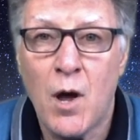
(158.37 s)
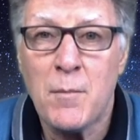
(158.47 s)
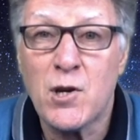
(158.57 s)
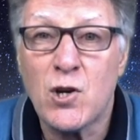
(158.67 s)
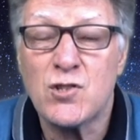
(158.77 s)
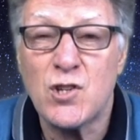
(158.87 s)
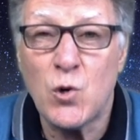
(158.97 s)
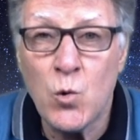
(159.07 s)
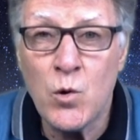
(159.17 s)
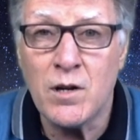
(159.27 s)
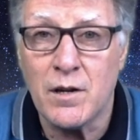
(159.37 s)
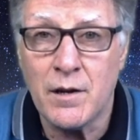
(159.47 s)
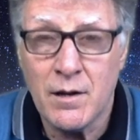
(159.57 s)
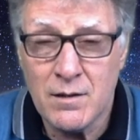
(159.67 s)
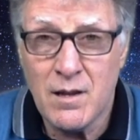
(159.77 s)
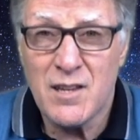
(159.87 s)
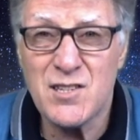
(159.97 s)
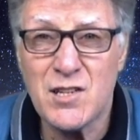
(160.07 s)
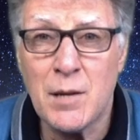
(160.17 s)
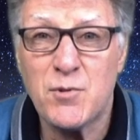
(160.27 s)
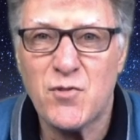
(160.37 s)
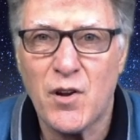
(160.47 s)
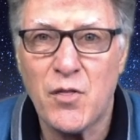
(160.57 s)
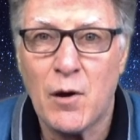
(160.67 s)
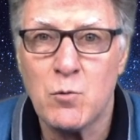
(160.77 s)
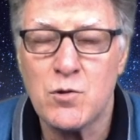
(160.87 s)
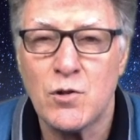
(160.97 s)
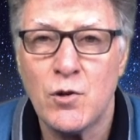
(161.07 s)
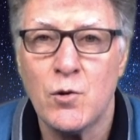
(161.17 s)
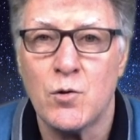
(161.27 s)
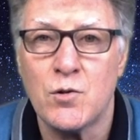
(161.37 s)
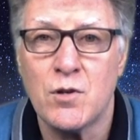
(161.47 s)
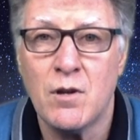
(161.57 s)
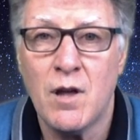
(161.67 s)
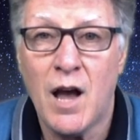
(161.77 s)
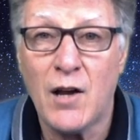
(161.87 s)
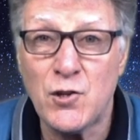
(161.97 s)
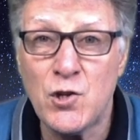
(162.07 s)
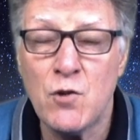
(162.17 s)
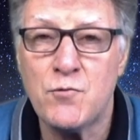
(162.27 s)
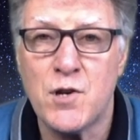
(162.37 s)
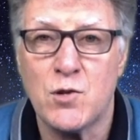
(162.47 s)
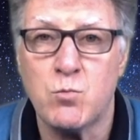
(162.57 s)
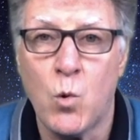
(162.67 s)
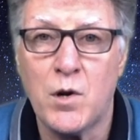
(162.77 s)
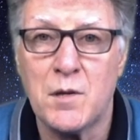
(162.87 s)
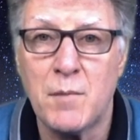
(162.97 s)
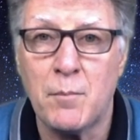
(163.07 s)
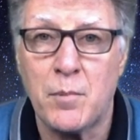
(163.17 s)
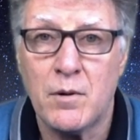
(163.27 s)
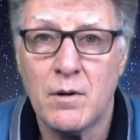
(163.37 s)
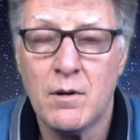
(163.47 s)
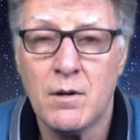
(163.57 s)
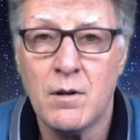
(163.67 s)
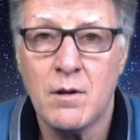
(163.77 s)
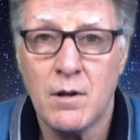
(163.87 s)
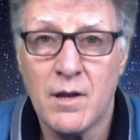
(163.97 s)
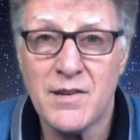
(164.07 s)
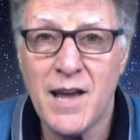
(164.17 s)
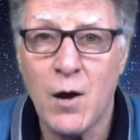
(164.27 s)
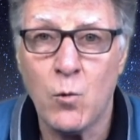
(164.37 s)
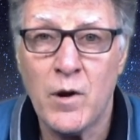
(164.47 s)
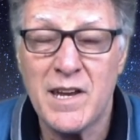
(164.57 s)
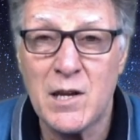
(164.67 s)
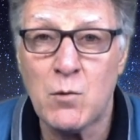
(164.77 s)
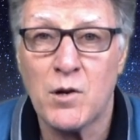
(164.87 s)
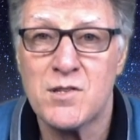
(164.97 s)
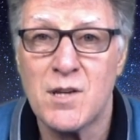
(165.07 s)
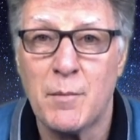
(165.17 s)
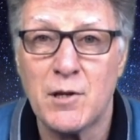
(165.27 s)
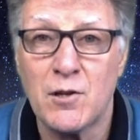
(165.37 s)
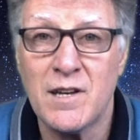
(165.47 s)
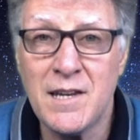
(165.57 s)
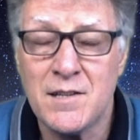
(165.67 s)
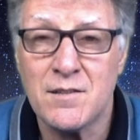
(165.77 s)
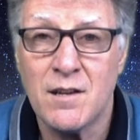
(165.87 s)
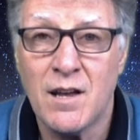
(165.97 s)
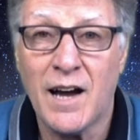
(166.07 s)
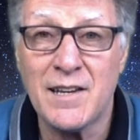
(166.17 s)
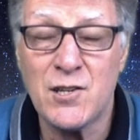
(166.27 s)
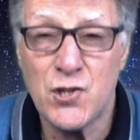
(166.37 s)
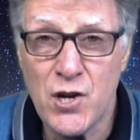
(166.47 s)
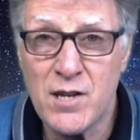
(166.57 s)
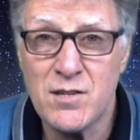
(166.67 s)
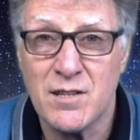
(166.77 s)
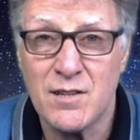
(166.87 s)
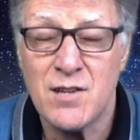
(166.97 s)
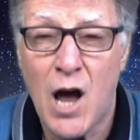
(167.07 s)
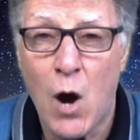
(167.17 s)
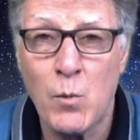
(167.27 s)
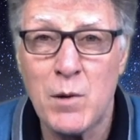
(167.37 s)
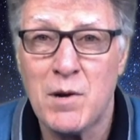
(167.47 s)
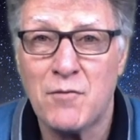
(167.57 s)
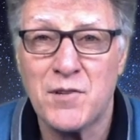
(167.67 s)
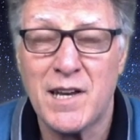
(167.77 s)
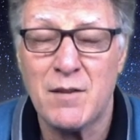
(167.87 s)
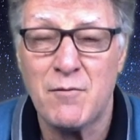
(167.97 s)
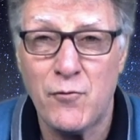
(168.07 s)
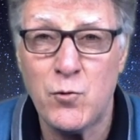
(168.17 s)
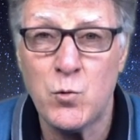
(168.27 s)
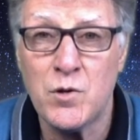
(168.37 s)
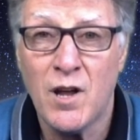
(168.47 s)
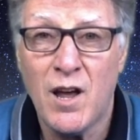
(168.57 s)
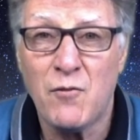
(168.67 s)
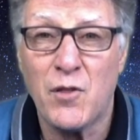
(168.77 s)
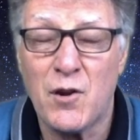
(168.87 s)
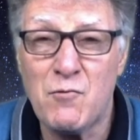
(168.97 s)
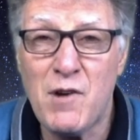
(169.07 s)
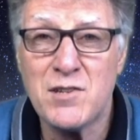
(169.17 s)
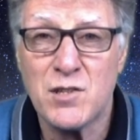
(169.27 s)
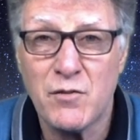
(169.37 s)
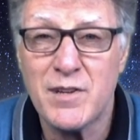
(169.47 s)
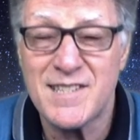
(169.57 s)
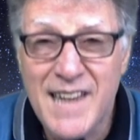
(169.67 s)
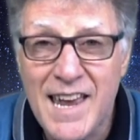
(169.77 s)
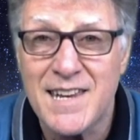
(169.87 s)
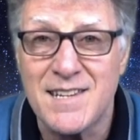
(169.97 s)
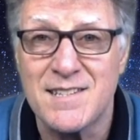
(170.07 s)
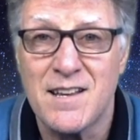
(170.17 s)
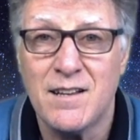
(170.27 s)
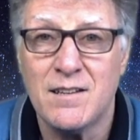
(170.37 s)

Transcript: "Because the Oogly sleeps for 1,000 years and you've just woken him up. Now he'll want something to eat and he's chasing us and we will have to get him food for the rest of his days."